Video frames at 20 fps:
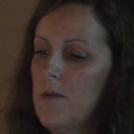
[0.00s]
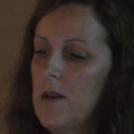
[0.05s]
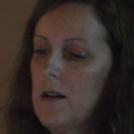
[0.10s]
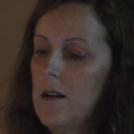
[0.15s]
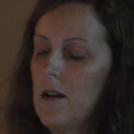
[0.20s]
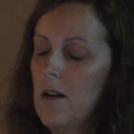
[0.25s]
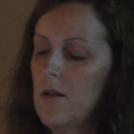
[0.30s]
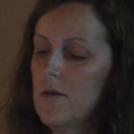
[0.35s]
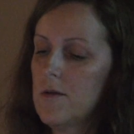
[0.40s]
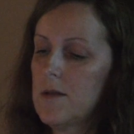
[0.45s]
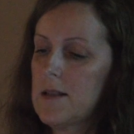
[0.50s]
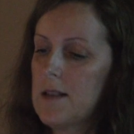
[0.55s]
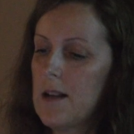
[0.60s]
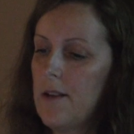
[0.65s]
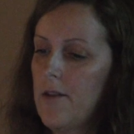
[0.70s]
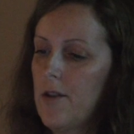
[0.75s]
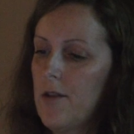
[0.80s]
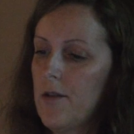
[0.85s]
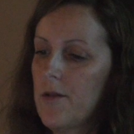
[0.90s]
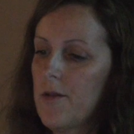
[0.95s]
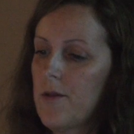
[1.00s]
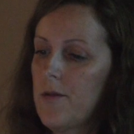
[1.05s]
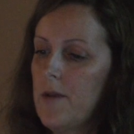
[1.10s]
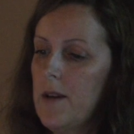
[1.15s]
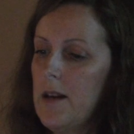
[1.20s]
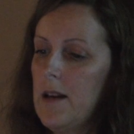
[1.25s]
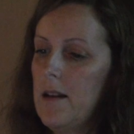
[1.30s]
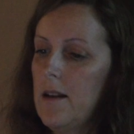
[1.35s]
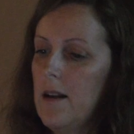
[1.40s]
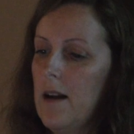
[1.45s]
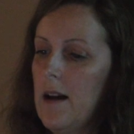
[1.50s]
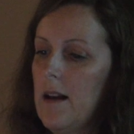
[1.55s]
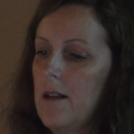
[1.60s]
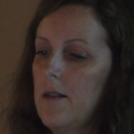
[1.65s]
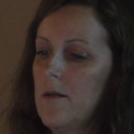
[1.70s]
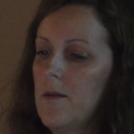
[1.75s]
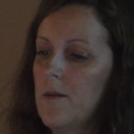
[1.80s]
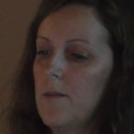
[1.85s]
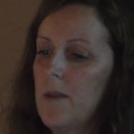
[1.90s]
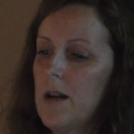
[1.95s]
with load 703 had
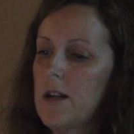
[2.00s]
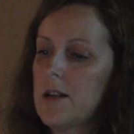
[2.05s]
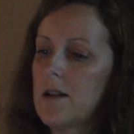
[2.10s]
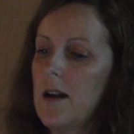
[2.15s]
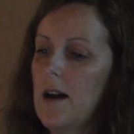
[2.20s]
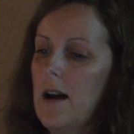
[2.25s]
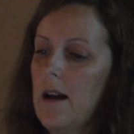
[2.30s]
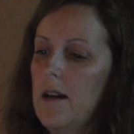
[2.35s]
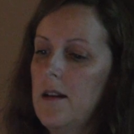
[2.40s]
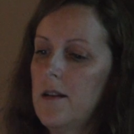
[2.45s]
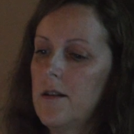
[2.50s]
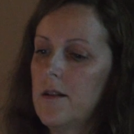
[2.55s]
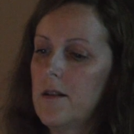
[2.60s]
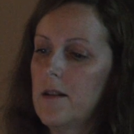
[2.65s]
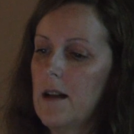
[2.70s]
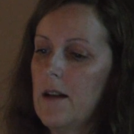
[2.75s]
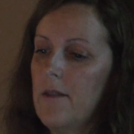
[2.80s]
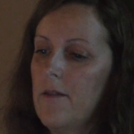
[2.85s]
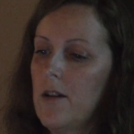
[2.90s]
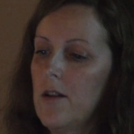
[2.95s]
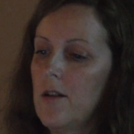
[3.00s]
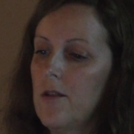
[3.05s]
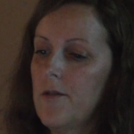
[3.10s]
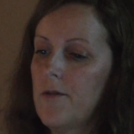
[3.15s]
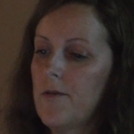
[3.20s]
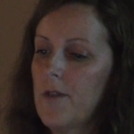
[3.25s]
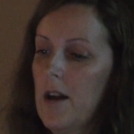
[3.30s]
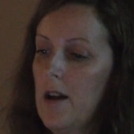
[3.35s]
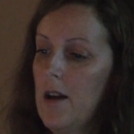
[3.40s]
a much higher level of